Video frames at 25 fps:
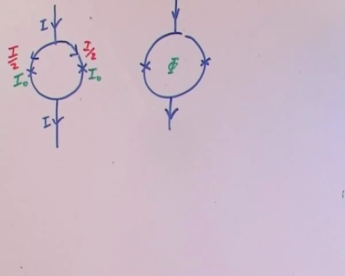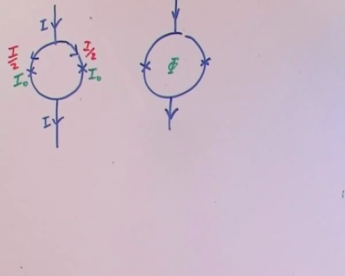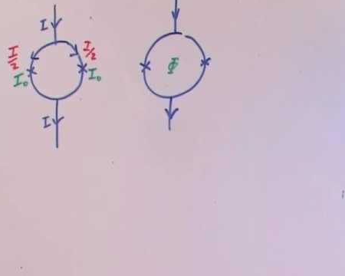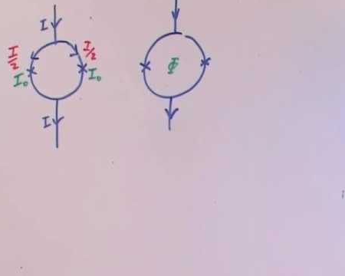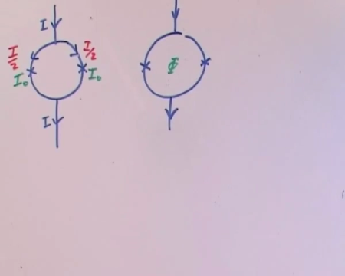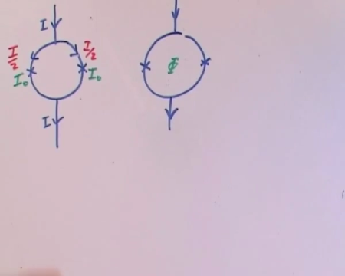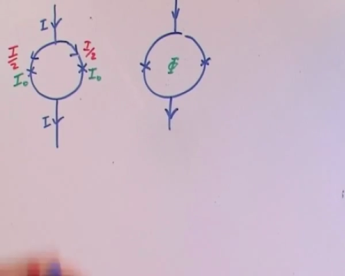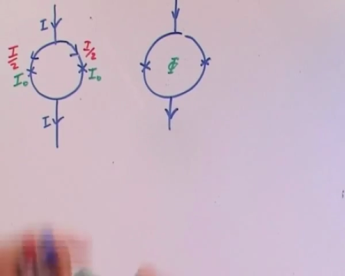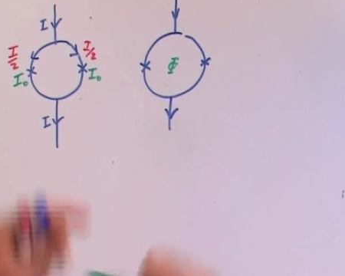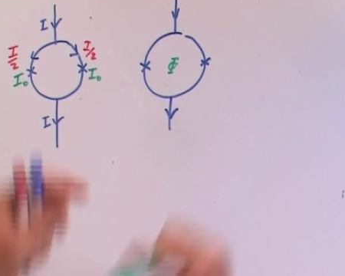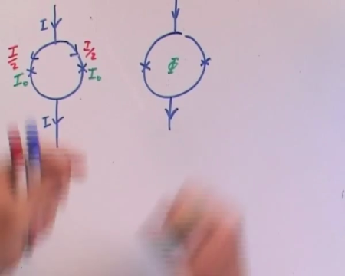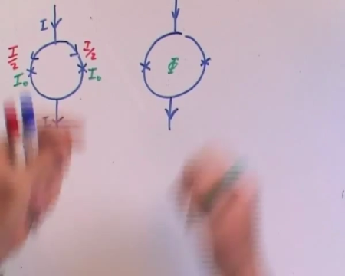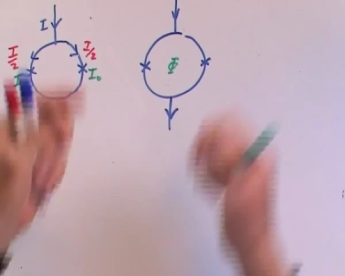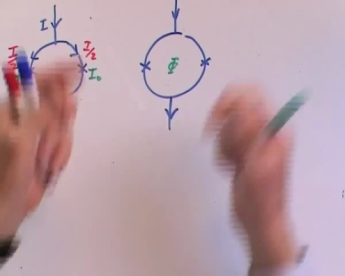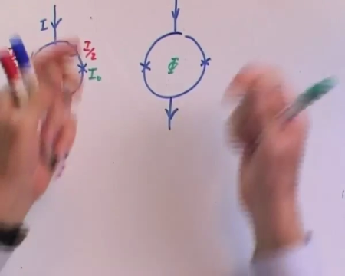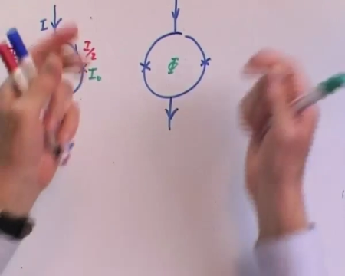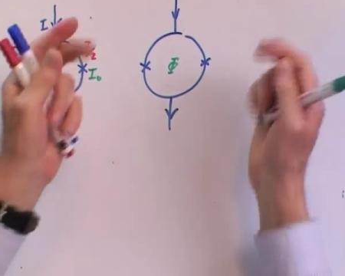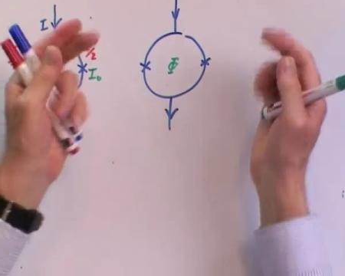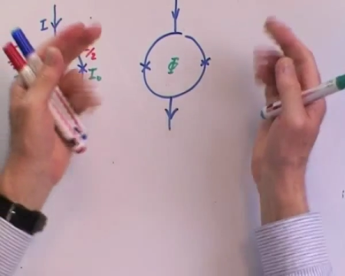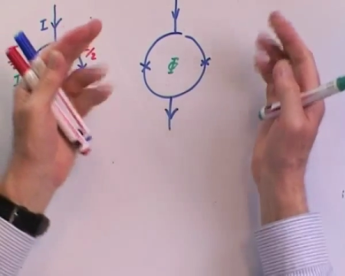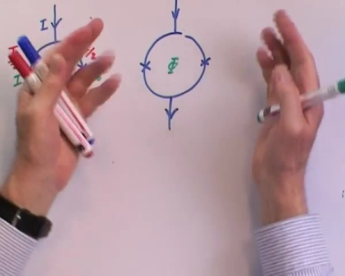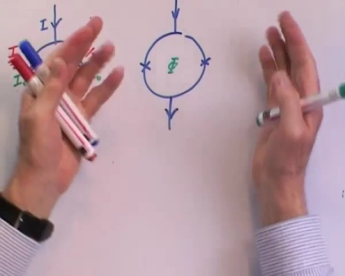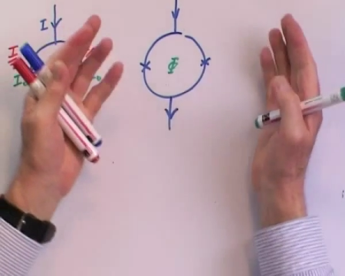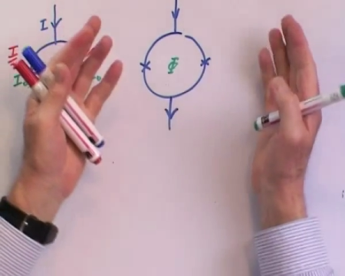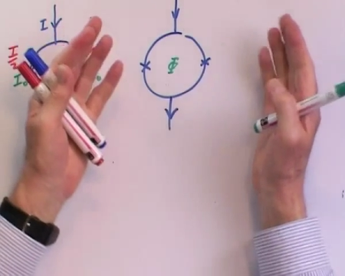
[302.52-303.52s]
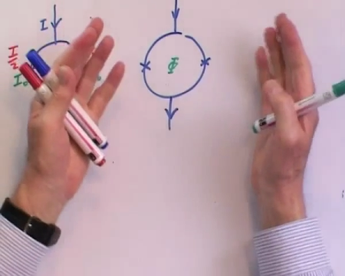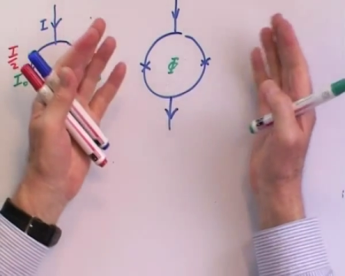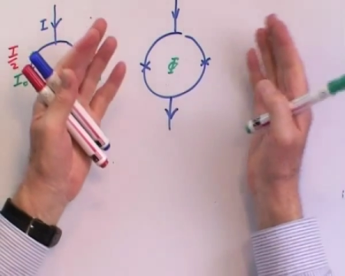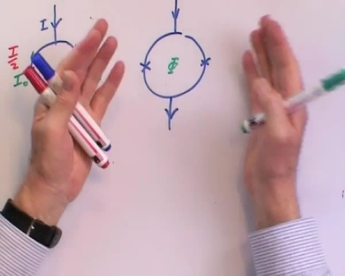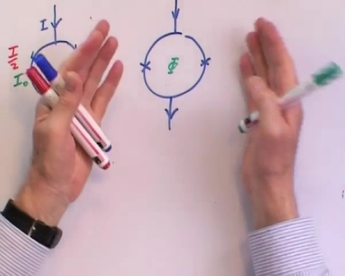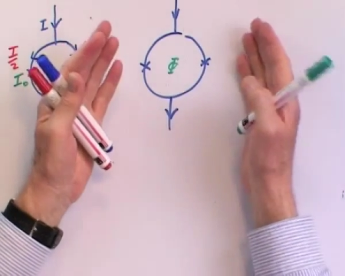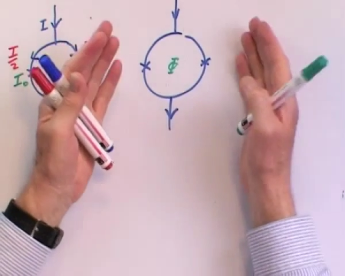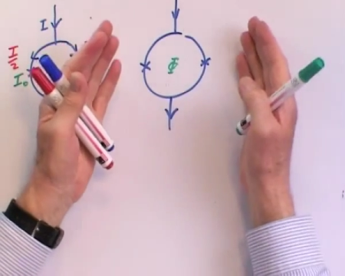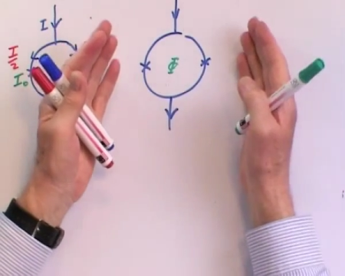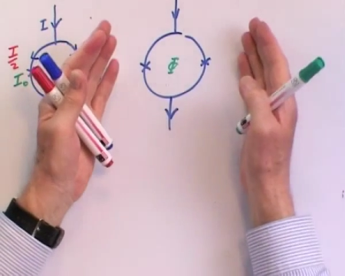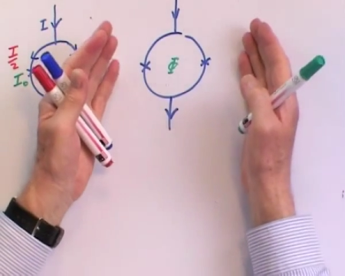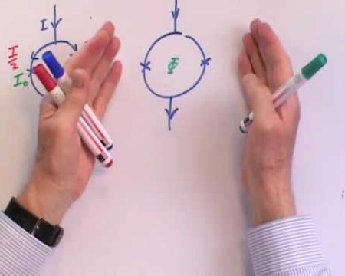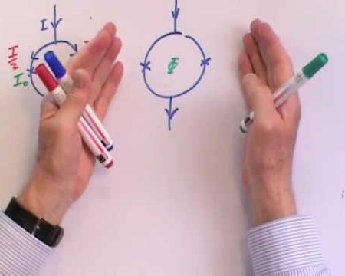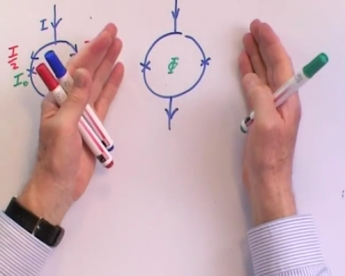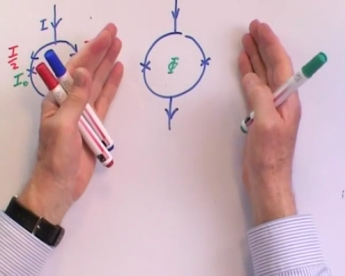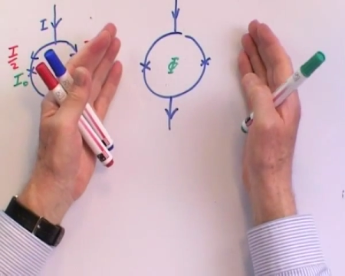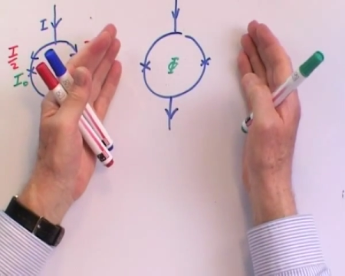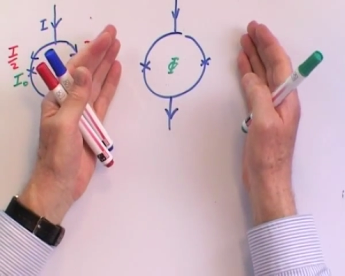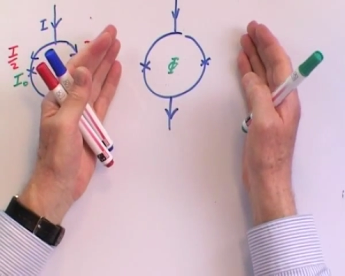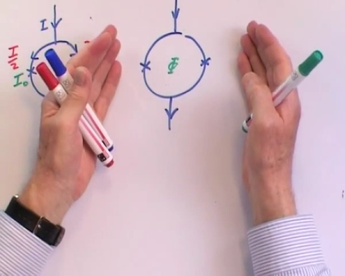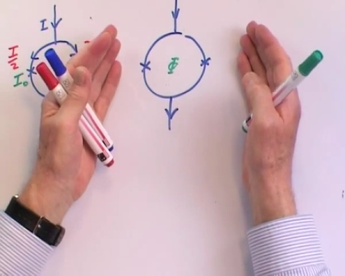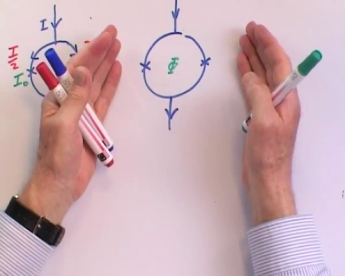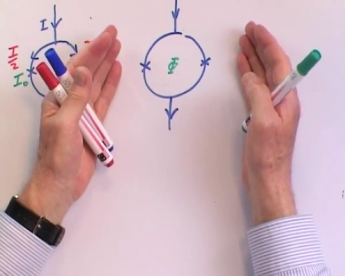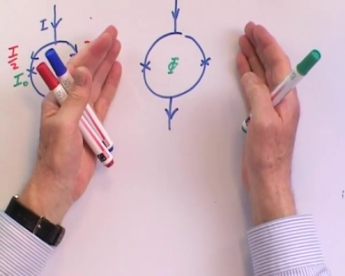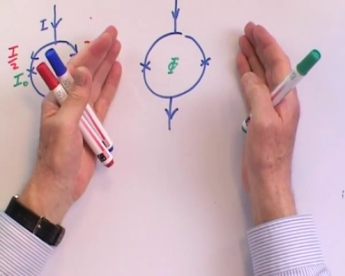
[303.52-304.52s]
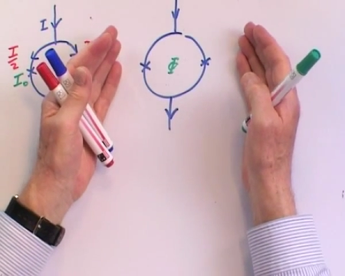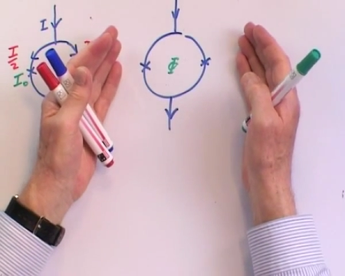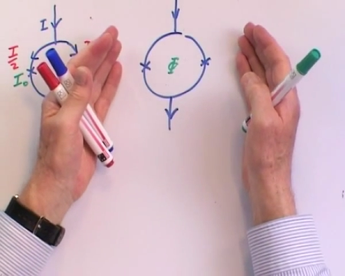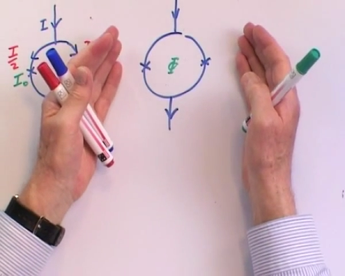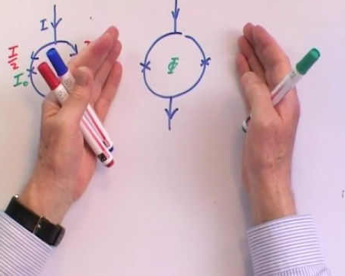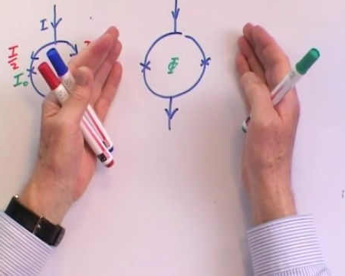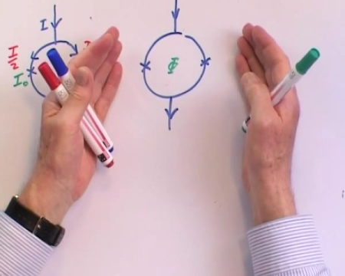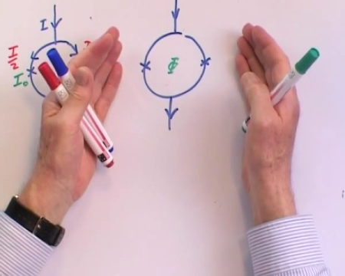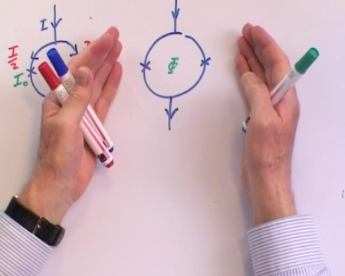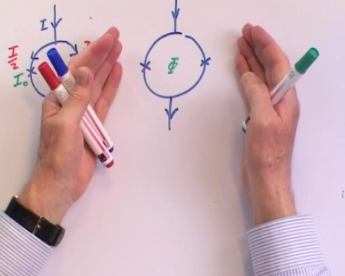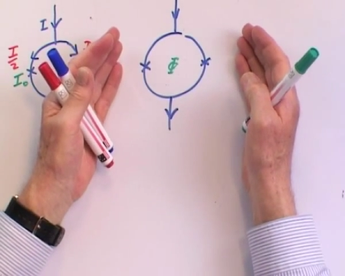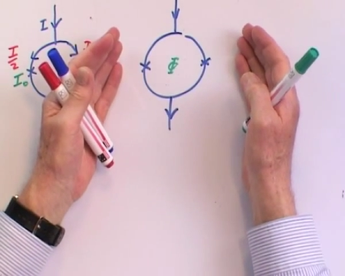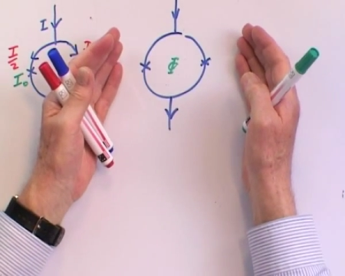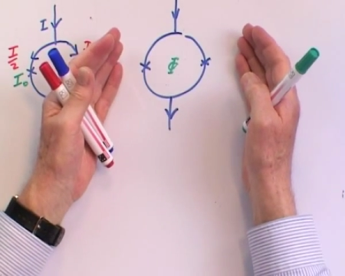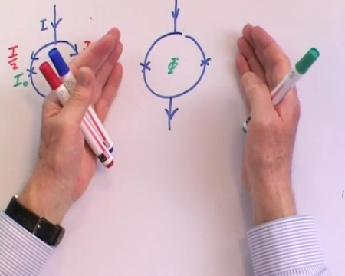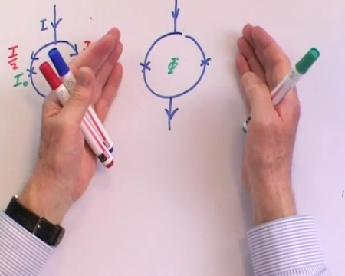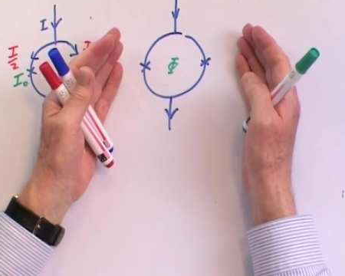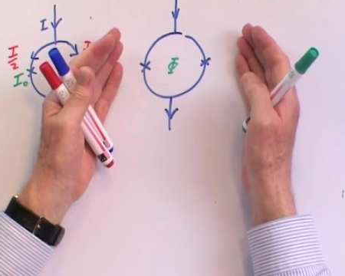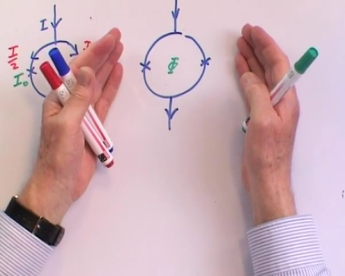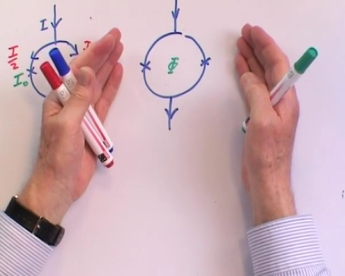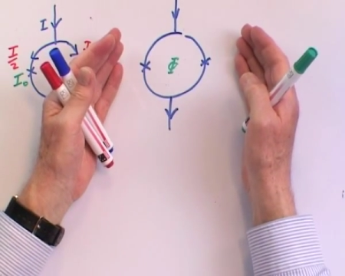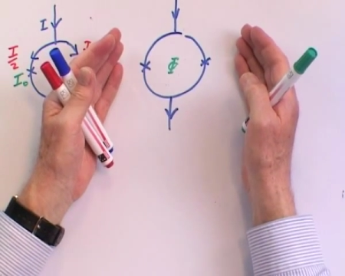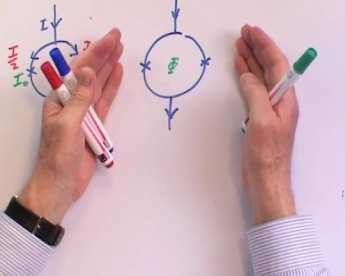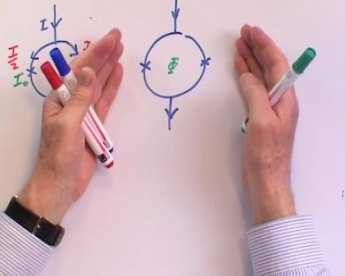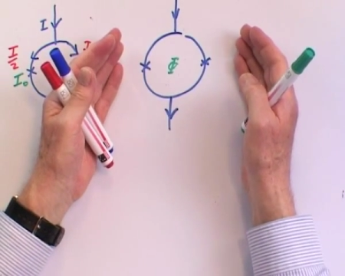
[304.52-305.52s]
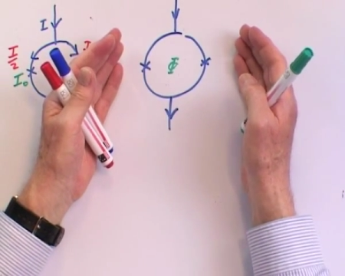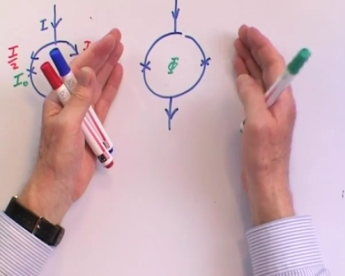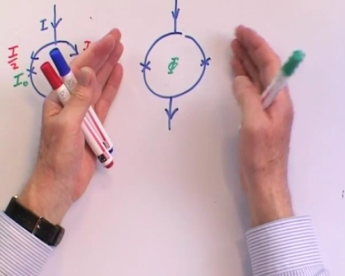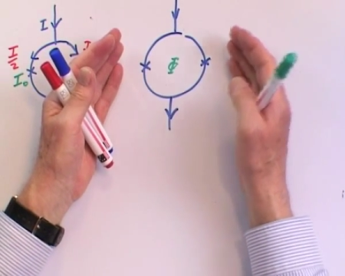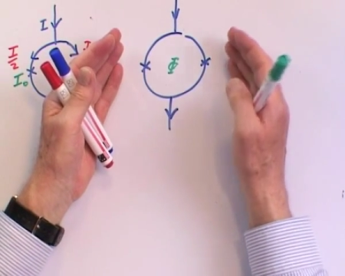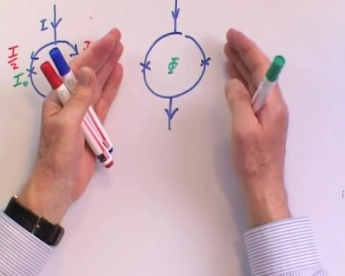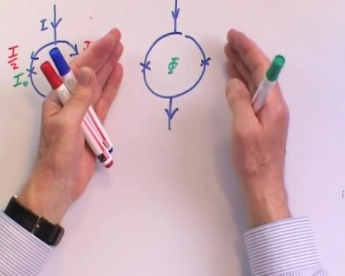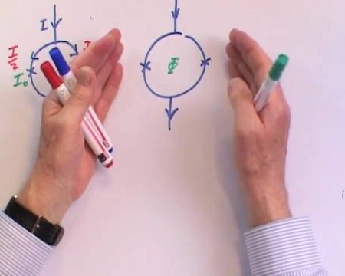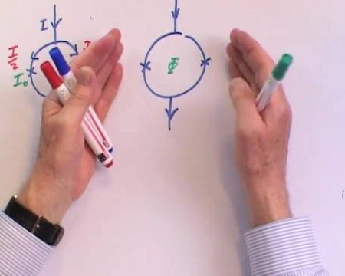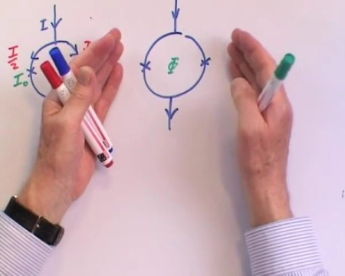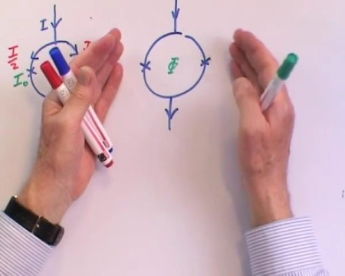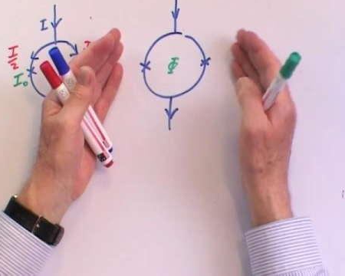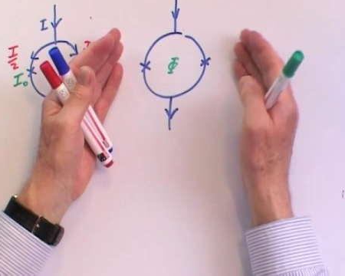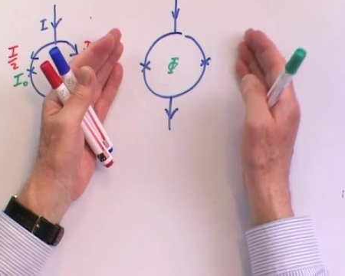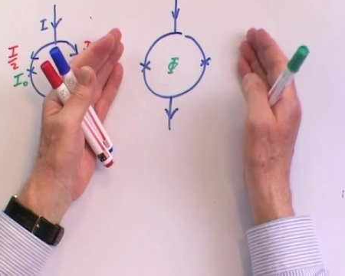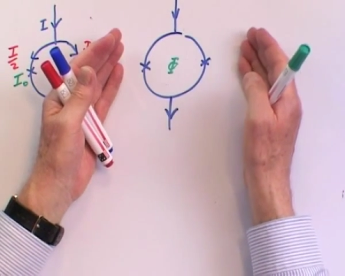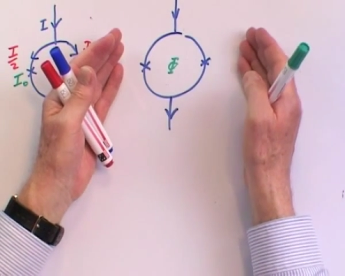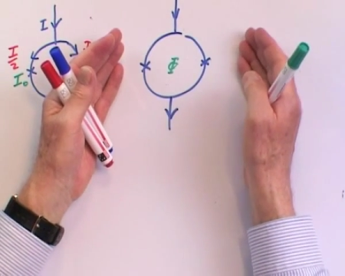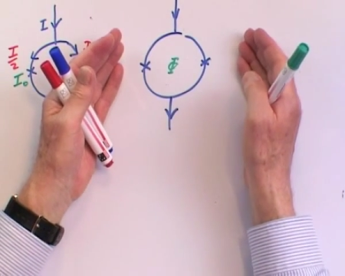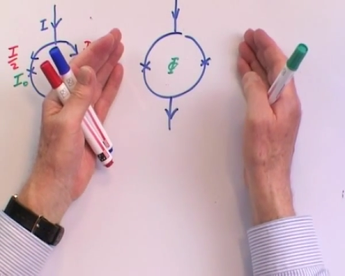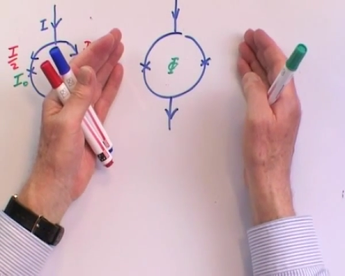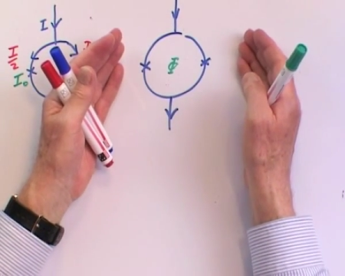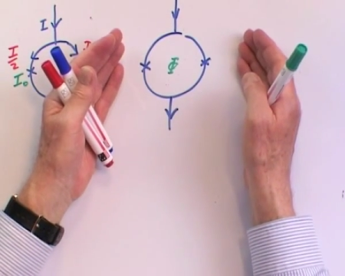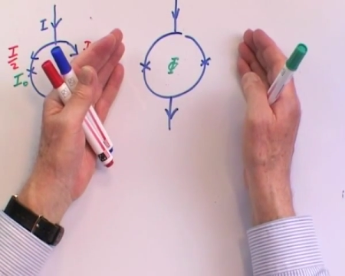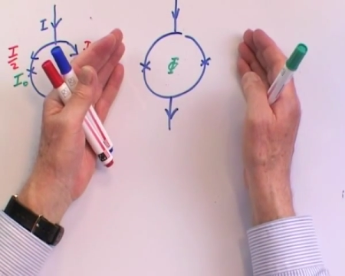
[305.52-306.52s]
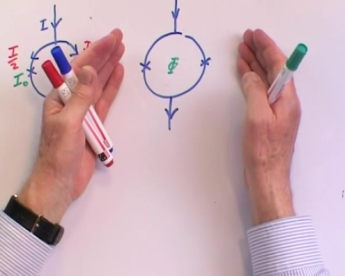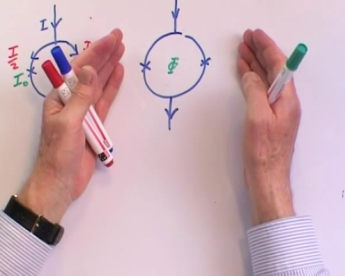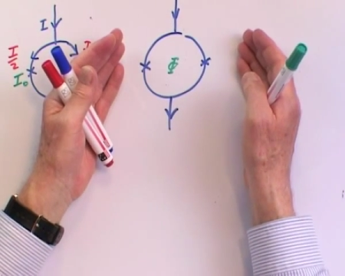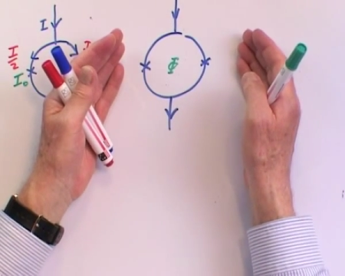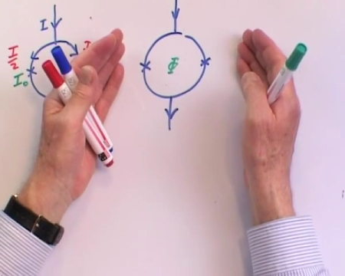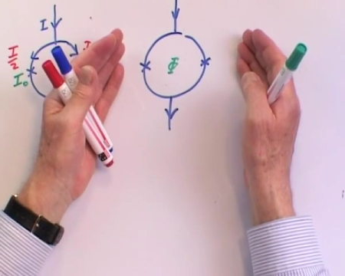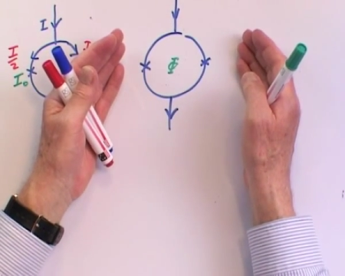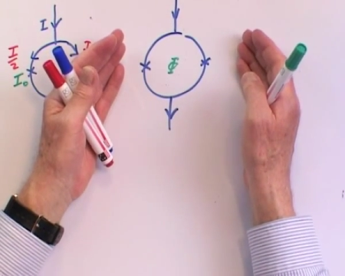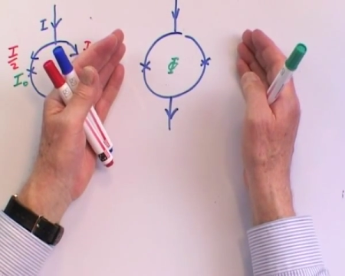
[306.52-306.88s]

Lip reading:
No face is visible, so there are no lips to read.